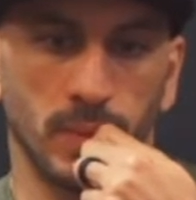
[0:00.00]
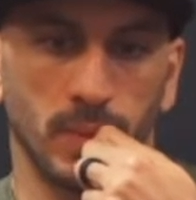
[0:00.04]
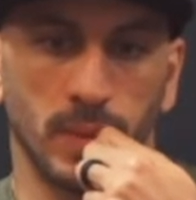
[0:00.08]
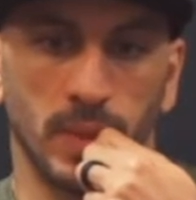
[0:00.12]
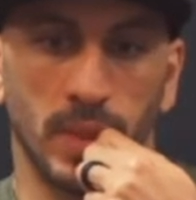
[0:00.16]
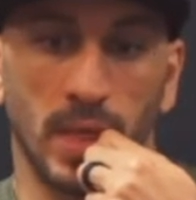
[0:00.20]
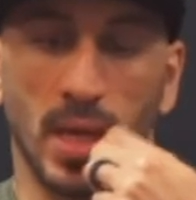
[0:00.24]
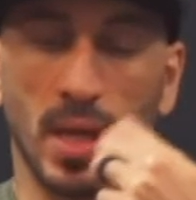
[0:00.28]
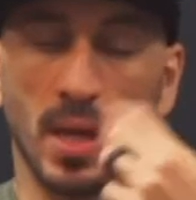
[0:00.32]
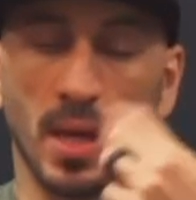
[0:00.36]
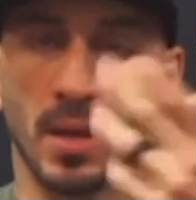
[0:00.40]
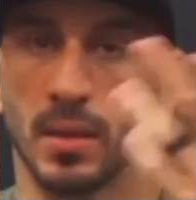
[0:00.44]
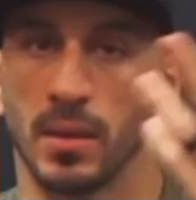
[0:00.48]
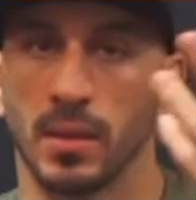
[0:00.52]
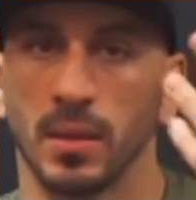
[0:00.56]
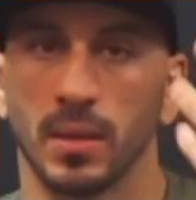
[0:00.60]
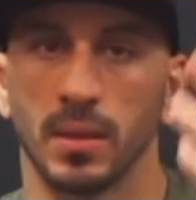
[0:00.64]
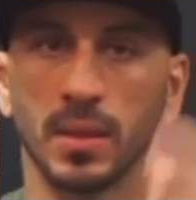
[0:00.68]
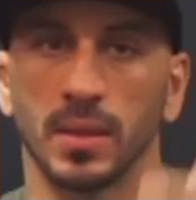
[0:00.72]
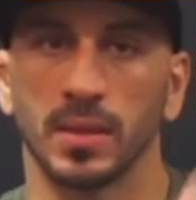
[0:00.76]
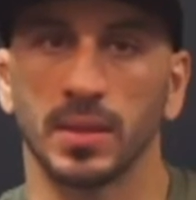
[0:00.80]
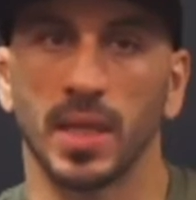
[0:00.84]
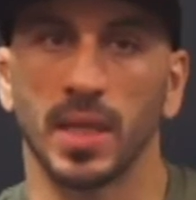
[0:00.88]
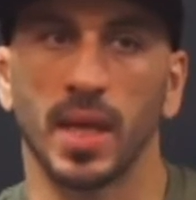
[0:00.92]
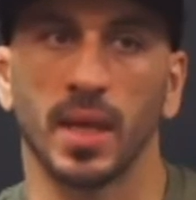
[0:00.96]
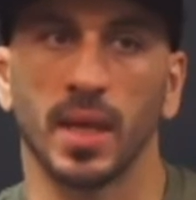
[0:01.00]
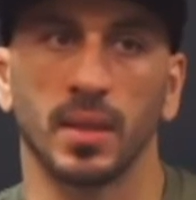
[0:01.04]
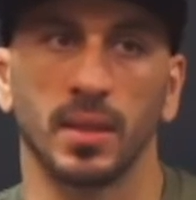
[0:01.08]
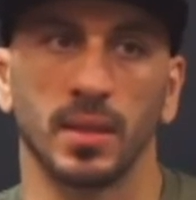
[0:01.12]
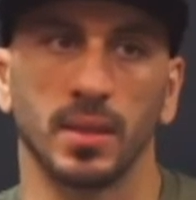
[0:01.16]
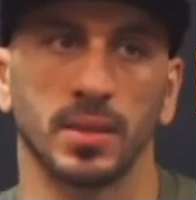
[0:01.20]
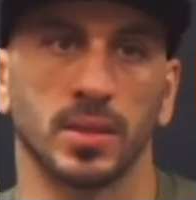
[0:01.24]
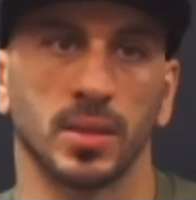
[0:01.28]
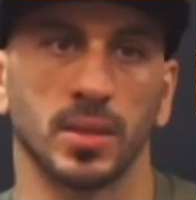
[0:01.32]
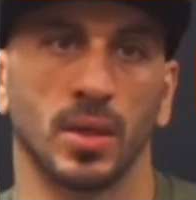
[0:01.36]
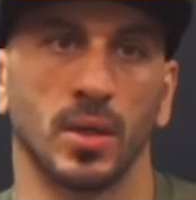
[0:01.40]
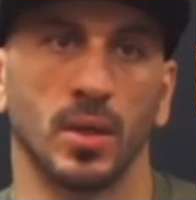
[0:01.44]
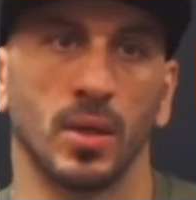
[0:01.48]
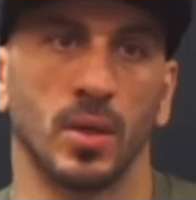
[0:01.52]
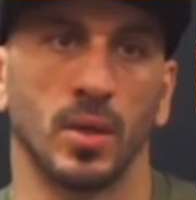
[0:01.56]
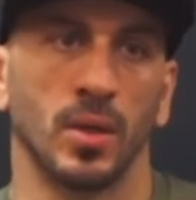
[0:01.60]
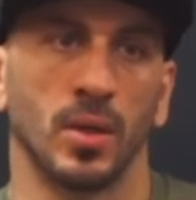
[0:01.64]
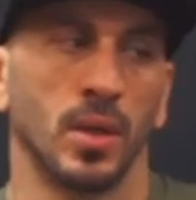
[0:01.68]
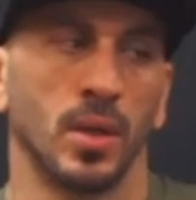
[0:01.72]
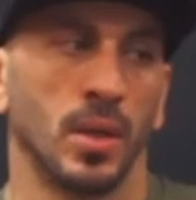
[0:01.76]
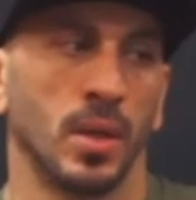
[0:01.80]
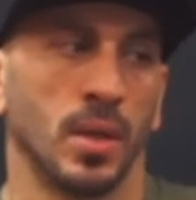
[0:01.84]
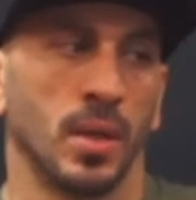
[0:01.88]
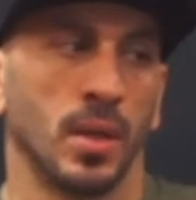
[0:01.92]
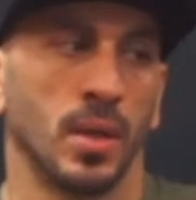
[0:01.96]
Yeah, exactly. So
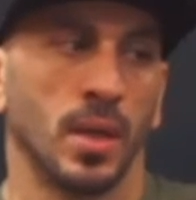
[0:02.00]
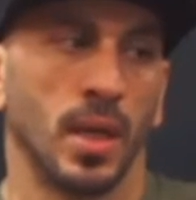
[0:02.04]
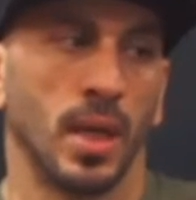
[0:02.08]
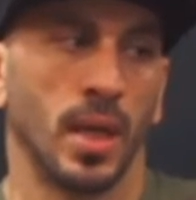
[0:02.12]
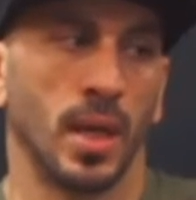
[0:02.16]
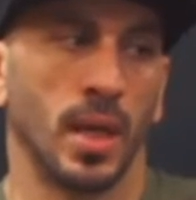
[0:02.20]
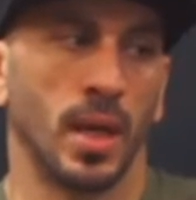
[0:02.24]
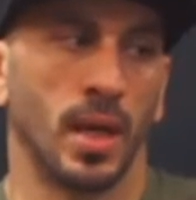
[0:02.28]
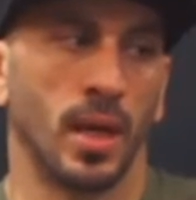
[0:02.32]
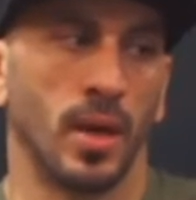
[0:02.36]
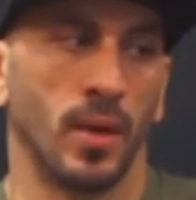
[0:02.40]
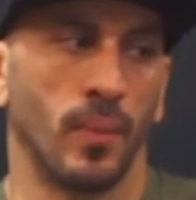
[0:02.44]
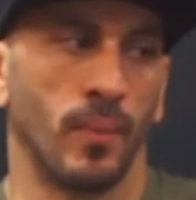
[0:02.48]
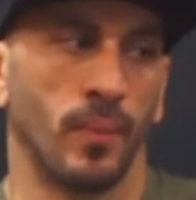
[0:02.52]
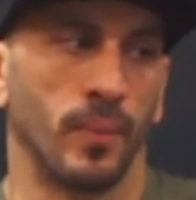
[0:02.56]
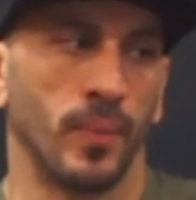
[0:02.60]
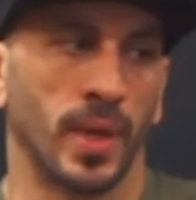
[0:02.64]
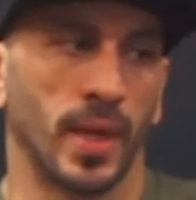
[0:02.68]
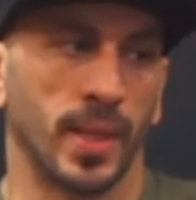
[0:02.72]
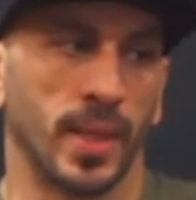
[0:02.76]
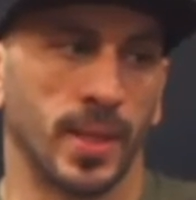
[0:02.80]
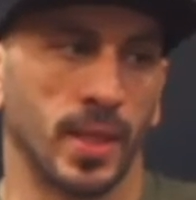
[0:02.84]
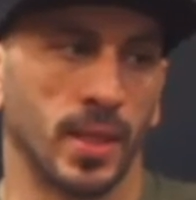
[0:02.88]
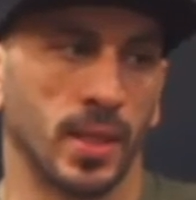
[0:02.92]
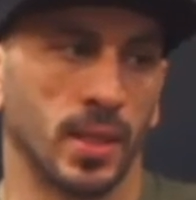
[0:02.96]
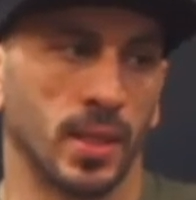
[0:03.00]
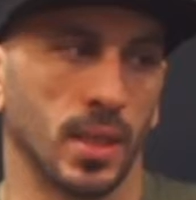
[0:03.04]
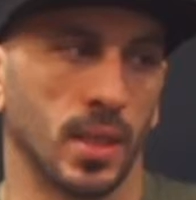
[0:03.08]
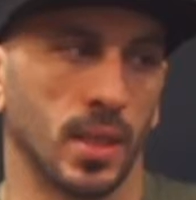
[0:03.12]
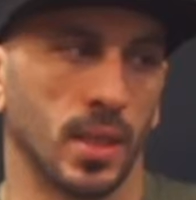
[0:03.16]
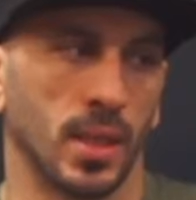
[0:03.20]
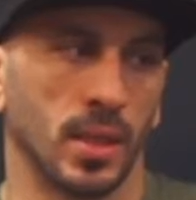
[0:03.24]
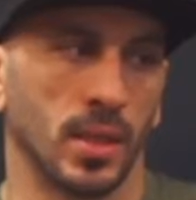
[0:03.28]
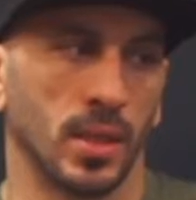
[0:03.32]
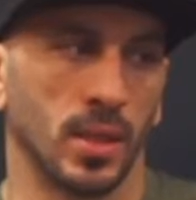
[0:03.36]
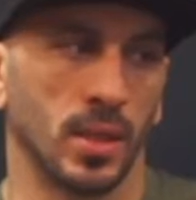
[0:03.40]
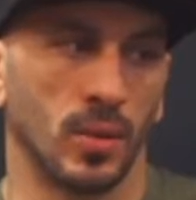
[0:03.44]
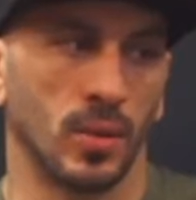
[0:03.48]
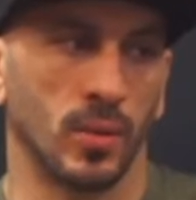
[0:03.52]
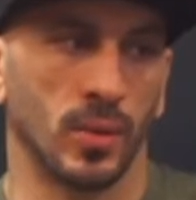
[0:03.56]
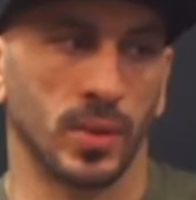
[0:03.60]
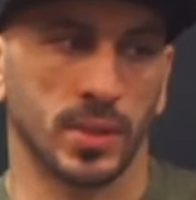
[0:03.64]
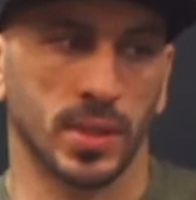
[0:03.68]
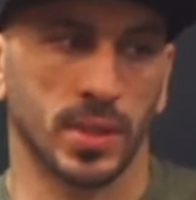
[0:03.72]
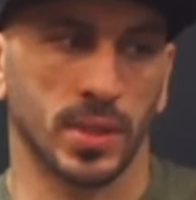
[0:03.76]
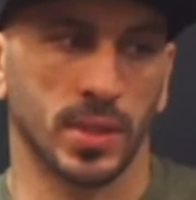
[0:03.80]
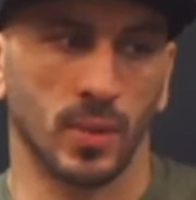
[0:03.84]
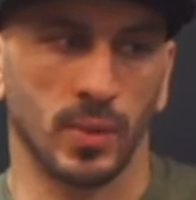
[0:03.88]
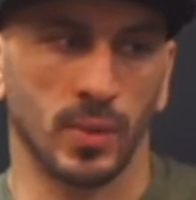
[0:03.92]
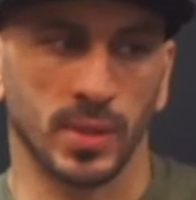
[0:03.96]
I think
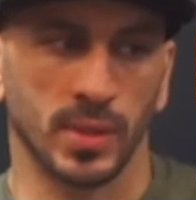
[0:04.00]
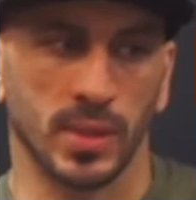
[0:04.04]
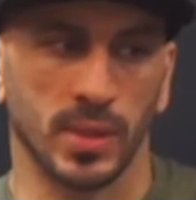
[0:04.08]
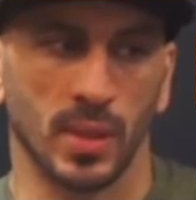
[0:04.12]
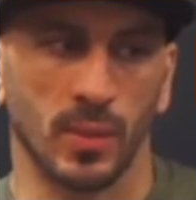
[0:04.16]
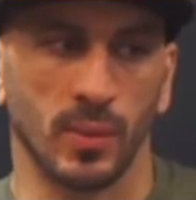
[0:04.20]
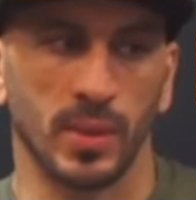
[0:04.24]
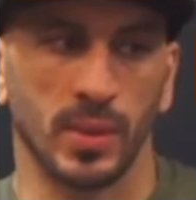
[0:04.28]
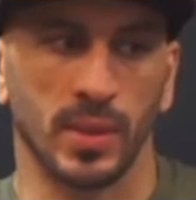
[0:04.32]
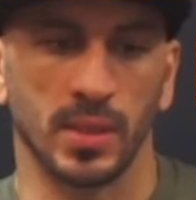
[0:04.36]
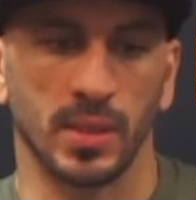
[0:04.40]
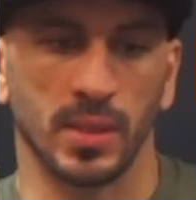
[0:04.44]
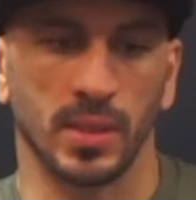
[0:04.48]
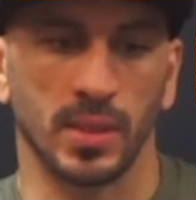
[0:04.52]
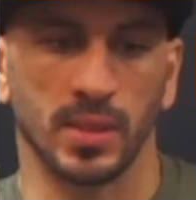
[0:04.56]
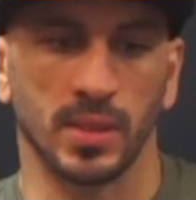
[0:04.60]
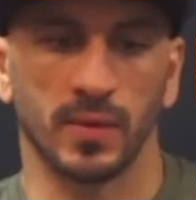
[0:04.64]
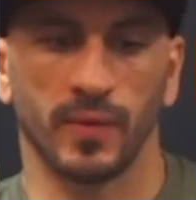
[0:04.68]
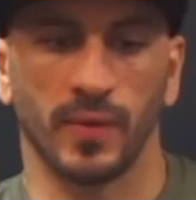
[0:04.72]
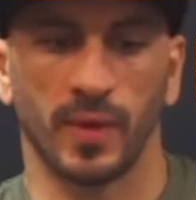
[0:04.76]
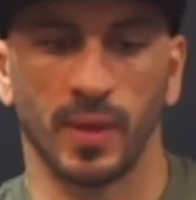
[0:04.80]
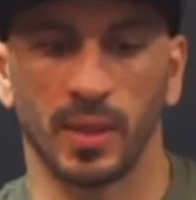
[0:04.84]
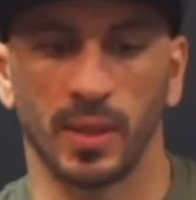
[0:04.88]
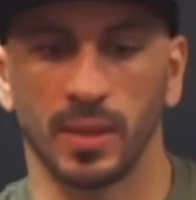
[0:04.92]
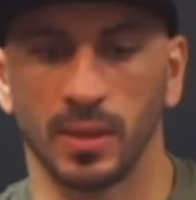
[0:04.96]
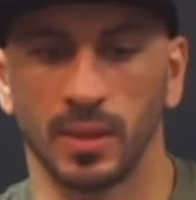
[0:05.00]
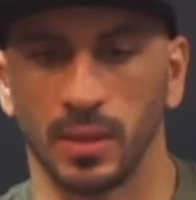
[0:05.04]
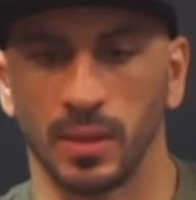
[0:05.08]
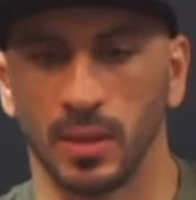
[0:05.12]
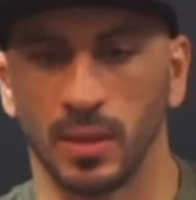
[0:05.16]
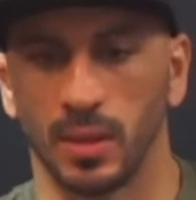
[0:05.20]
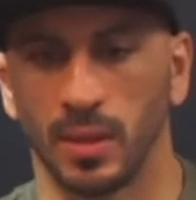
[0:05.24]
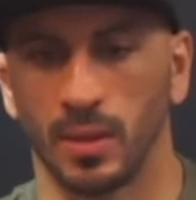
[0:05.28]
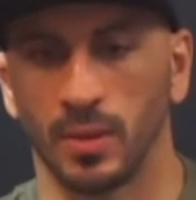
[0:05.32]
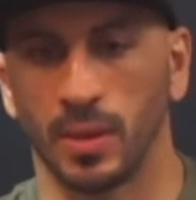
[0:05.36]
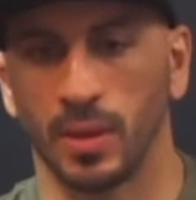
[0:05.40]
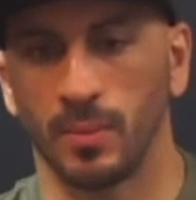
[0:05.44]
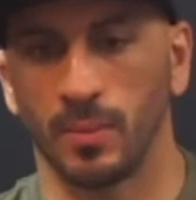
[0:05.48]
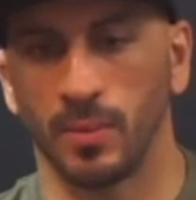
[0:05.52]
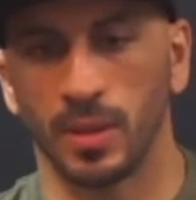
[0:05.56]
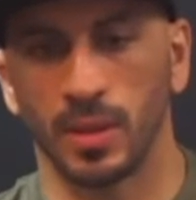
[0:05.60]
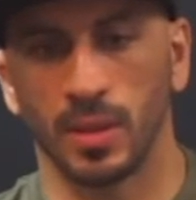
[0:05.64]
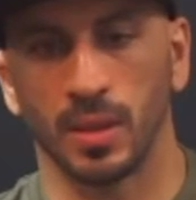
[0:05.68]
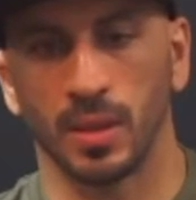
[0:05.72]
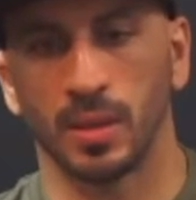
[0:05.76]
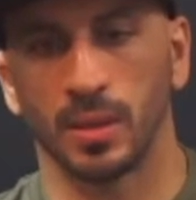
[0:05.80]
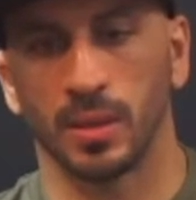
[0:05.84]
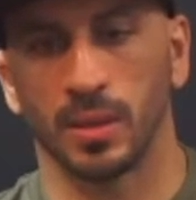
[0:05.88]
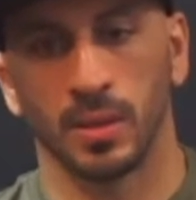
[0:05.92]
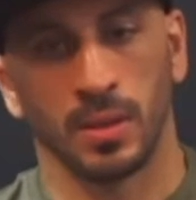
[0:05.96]
once I win this fight, I'm
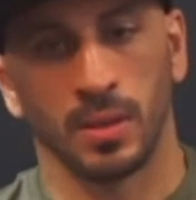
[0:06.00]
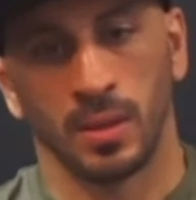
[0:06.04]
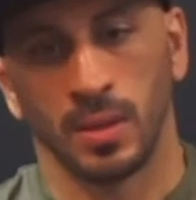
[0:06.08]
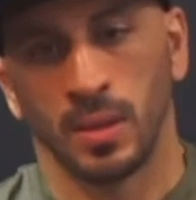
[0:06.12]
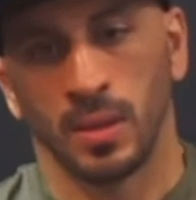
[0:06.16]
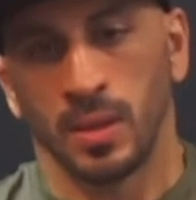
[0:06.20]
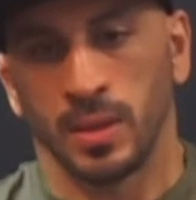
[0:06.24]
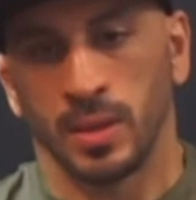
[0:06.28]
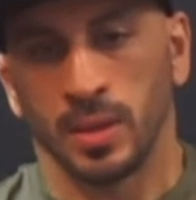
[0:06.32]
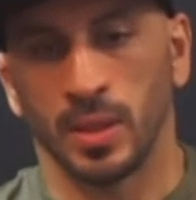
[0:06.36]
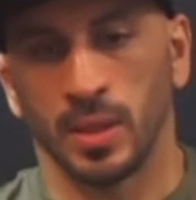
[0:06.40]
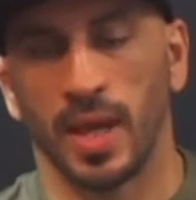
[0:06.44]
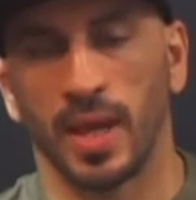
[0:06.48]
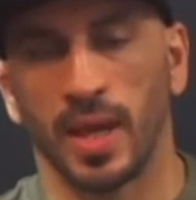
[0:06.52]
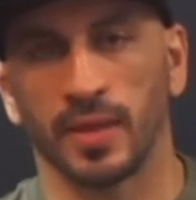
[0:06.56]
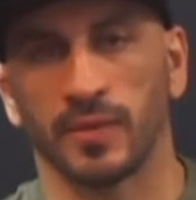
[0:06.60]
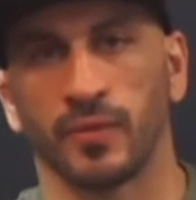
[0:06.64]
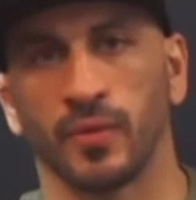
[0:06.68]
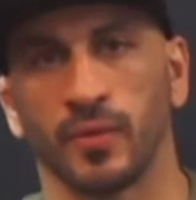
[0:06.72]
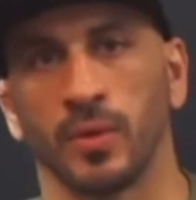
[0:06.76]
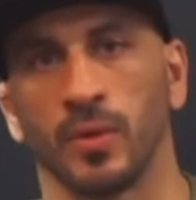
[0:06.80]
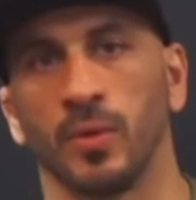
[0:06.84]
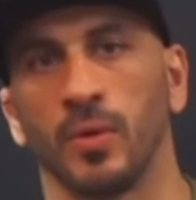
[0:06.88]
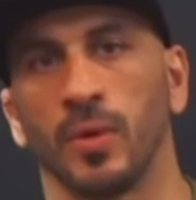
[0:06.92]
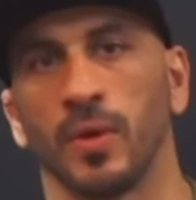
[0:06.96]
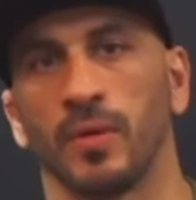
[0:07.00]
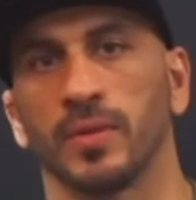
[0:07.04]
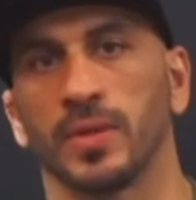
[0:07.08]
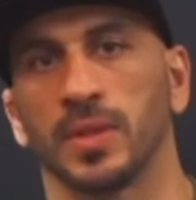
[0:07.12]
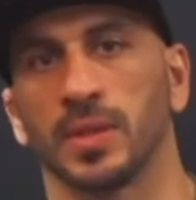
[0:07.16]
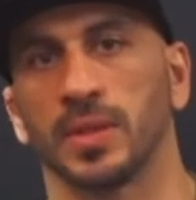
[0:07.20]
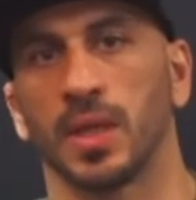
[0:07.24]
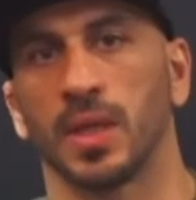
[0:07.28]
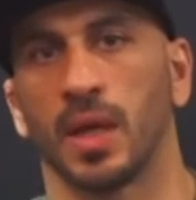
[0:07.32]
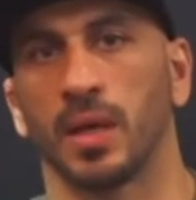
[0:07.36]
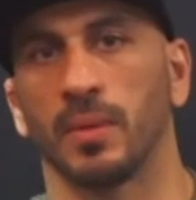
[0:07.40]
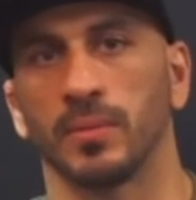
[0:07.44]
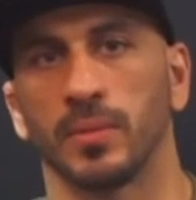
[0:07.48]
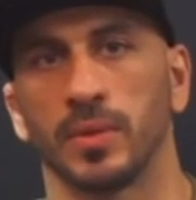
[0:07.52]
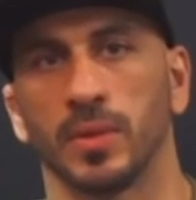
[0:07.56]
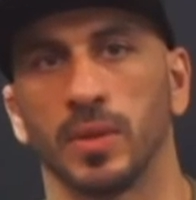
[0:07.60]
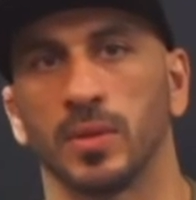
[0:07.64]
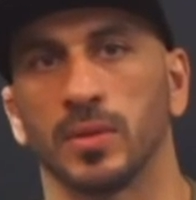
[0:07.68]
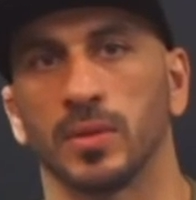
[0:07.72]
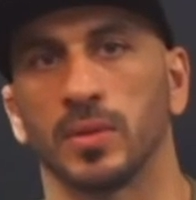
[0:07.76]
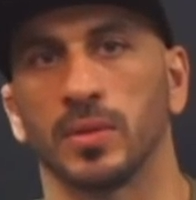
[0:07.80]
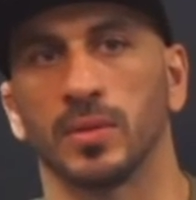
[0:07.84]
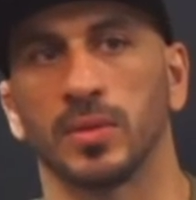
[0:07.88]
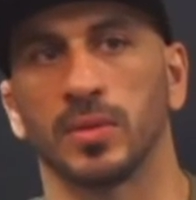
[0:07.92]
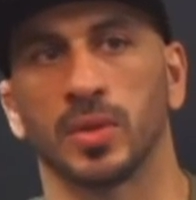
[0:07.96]
gonna ask for whoever's the top
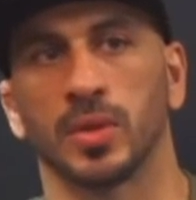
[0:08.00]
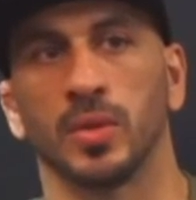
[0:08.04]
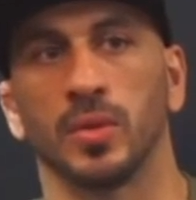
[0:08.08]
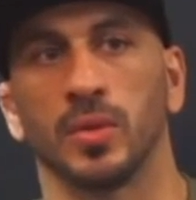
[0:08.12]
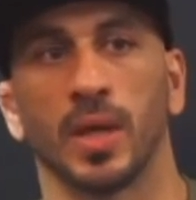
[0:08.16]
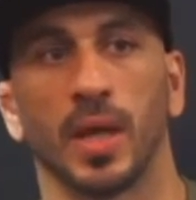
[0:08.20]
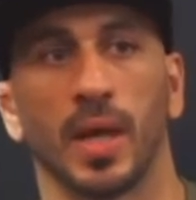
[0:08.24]
two